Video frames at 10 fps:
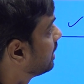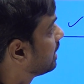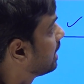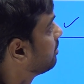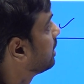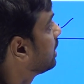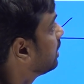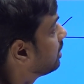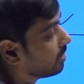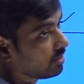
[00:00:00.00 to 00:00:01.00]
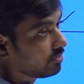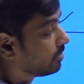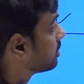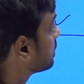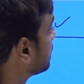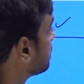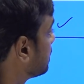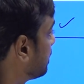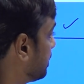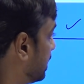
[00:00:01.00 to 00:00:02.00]
that I am taking here, the first case is
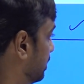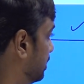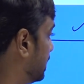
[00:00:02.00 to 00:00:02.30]
I am taking